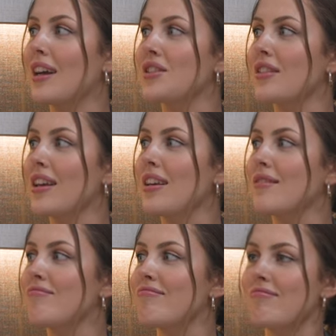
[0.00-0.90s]
Actually.
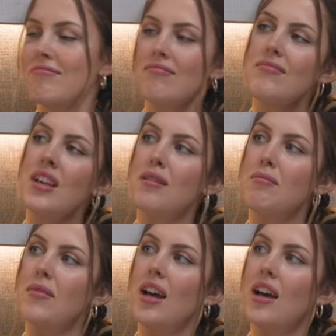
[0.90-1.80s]

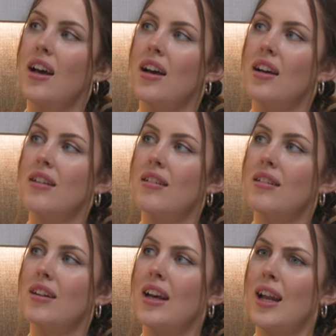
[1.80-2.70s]

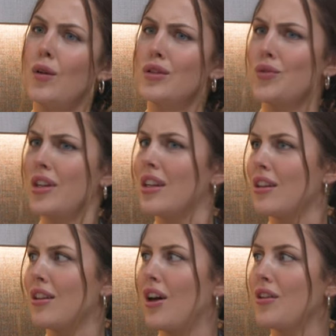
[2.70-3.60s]
And I was
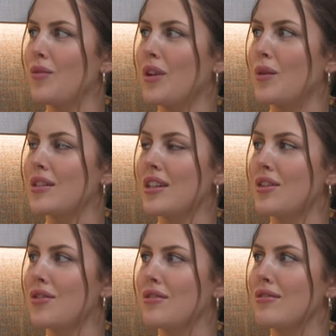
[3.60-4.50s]
reading a lot when I was
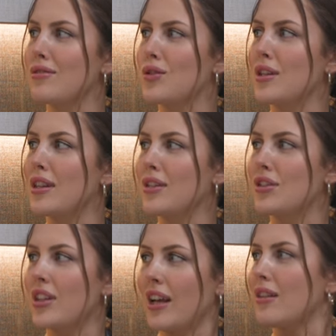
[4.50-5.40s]
little. So I think
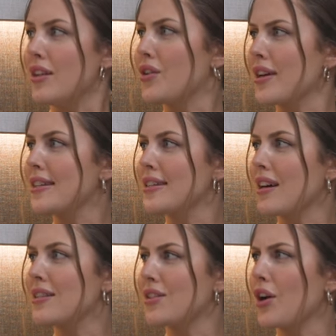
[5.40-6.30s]
just like lyrics.
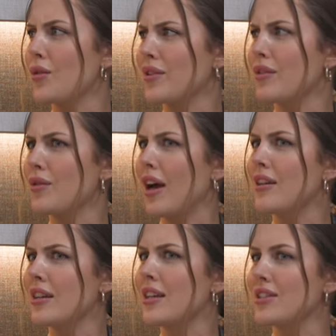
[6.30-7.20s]
I started
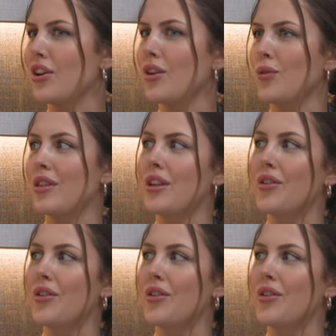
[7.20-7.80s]
with